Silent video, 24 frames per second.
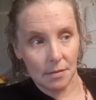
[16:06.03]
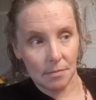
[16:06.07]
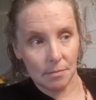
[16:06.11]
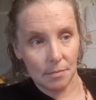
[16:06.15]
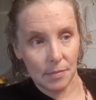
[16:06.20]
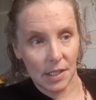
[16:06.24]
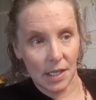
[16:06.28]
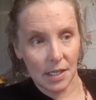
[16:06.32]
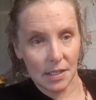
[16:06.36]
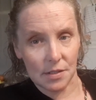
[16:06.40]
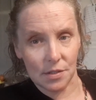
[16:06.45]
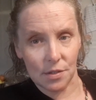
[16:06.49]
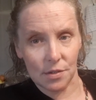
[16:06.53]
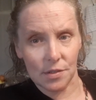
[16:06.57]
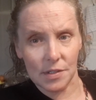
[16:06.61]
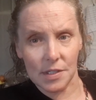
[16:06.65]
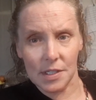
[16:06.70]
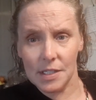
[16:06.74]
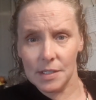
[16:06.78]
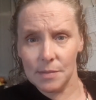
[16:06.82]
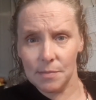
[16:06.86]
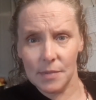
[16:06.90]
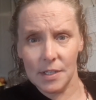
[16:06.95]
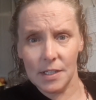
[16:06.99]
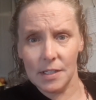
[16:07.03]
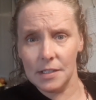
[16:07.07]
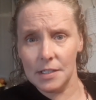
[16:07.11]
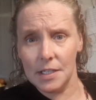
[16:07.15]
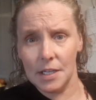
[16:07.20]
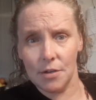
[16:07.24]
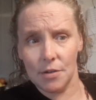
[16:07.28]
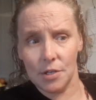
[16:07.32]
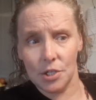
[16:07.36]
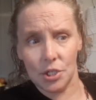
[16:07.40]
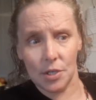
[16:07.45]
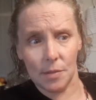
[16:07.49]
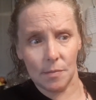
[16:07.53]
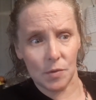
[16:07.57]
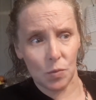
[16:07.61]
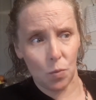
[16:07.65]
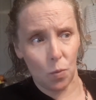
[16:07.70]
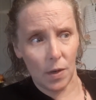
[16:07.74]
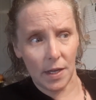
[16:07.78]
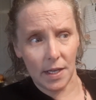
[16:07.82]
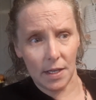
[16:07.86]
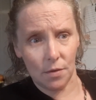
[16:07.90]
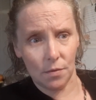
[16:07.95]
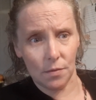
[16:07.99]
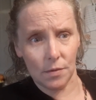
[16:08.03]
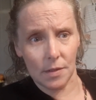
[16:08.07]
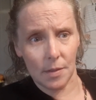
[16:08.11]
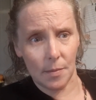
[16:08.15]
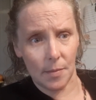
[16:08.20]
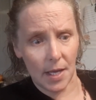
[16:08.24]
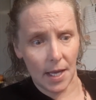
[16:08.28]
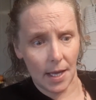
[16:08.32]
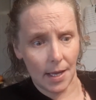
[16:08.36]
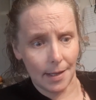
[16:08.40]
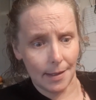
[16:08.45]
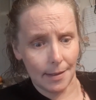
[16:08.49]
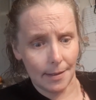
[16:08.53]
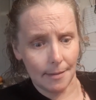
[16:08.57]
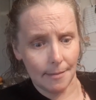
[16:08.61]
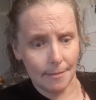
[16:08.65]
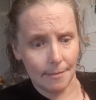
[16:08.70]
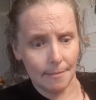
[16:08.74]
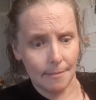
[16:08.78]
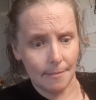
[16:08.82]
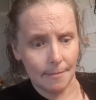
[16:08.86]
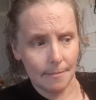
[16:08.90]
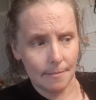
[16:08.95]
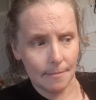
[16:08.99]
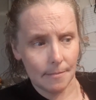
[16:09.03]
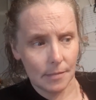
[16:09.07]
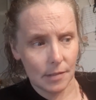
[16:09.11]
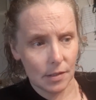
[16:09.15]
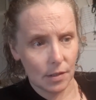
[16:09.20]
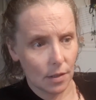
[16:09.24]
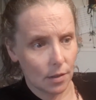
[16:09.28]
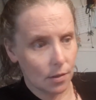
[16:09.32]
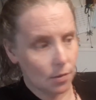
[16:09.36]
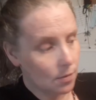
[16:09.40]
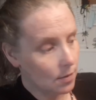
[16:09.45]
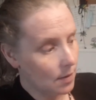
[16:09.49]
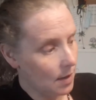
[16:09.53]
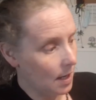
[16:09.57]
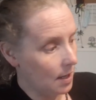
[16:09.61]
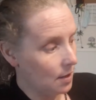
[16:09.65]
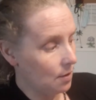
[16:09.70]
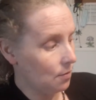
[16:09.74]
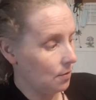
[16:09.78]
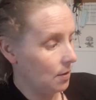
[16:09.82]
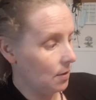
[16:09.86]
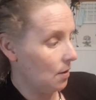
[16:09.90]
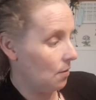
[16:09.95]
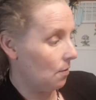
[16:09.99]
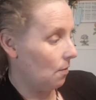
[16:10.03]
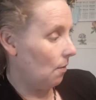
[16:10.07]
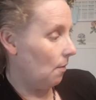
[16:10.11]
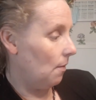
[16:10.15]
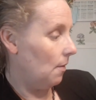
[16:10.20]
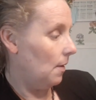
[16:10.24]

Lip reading: Because there's these military ships way out in the bay. So, I don't know.